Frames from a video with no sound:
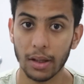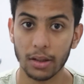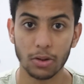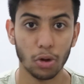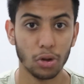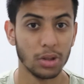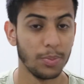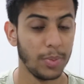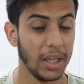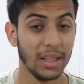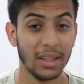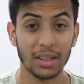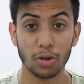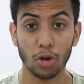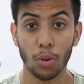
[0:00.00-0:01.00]
There's
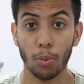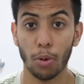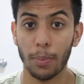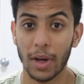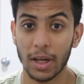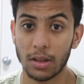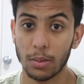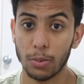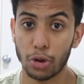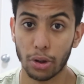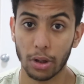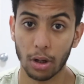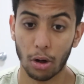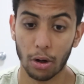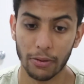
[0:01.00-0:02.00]
no momentum
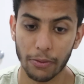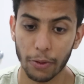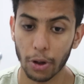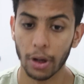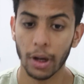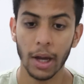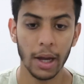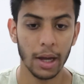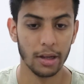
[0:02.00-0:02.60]
during an off-vert.